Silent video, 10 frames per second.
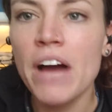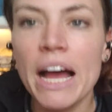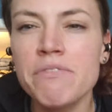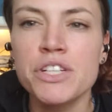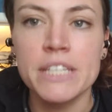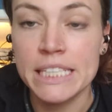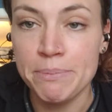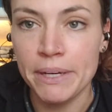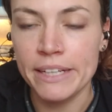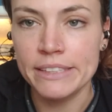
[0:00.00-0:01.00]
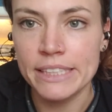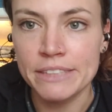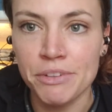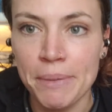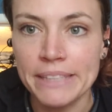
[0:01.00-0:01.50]
I've just experienced
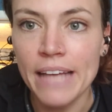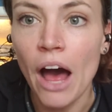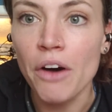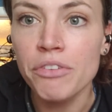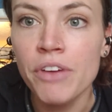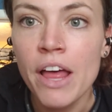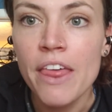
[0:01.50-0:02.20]
this for myself,